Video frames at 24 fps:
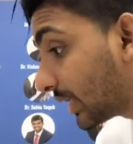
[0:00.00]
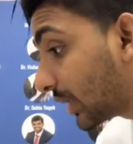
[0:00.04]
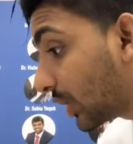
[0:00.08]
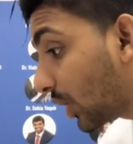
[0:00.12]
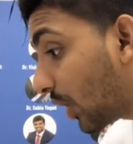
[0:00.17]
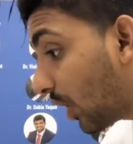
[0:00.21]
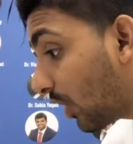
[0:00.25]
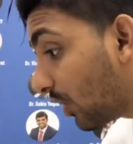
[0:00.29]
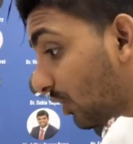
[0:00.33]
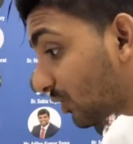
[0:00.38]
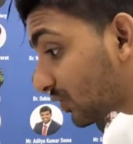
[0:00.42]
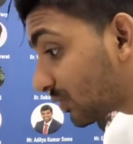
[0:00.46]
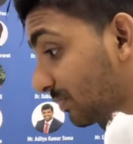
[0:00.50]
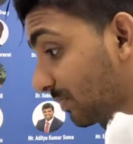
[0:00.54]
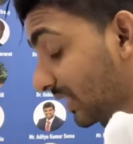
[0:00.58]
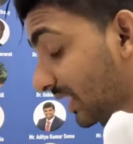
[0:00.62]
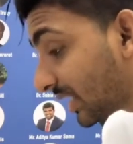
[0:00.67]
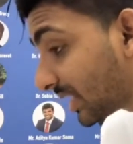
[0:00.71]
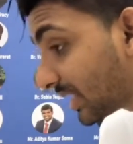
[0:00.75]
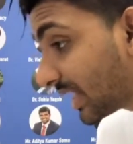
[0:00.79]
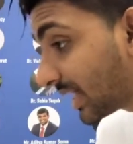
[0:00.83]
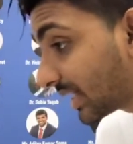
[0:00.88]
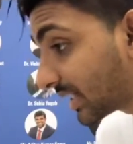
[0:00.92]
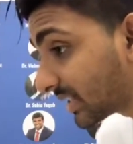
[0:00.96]
calls me the
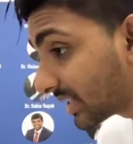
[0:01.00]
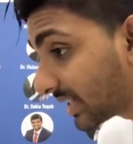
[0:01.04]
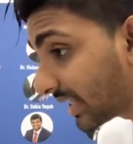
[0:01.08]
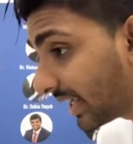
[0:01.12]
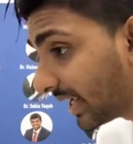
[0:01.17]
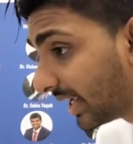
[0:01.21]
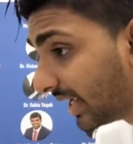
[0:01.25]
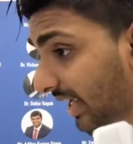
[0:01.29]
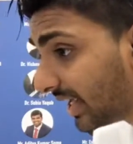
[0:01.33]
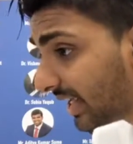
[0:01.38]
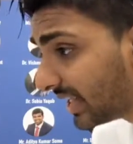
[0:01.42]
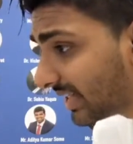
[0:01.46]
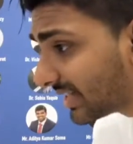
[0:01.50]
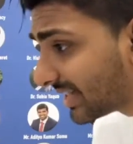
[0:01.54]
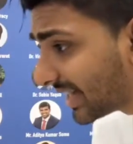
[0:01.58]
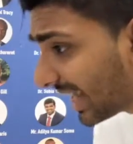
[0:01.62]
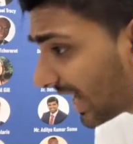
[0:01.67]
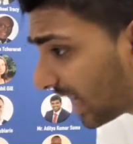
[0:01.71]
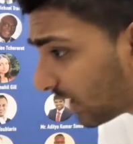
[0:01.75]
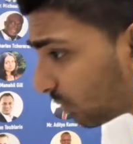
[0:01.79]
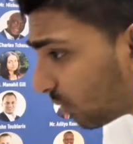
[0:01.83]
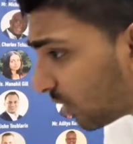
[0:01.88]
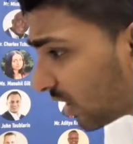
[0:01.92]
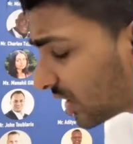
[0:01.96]
next day and say, I
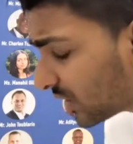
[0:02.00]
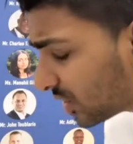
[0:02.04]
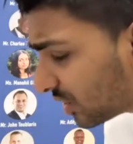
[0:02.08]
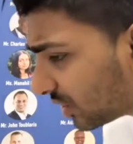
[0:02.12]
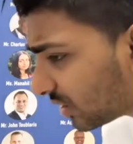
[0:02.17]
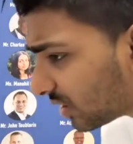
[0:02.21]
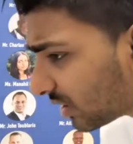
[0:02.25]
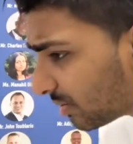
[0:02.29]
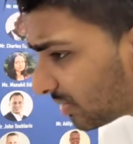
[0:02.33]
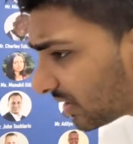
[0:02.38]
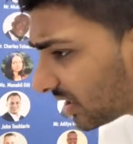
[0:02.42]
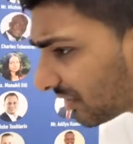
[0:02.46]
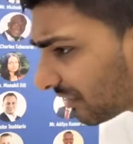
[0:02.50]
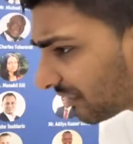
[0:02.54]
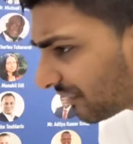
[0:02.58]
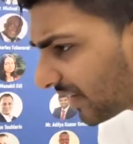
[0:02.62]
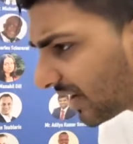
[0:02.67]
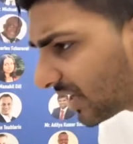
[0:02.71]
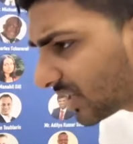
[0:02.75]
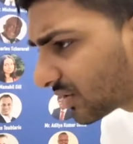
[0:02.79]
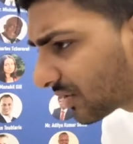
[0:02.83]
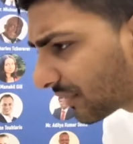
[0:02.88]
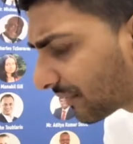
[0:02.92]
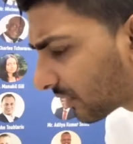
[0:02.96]
want you to be the
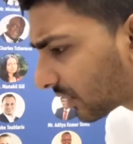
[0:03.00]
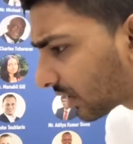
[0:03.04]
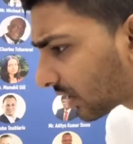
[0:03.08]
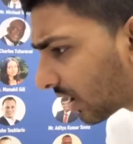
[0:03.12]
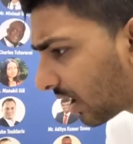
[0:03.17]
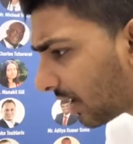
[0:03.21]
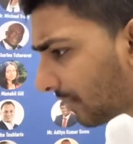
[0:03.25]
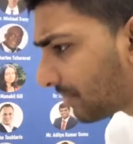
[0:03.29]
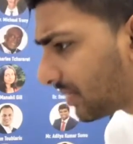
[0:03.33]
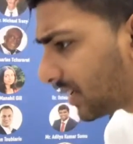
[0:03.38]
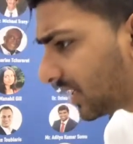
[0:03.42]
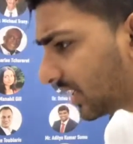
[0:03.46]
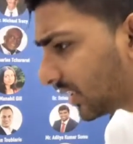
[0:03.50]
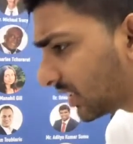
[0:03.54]
face of our company.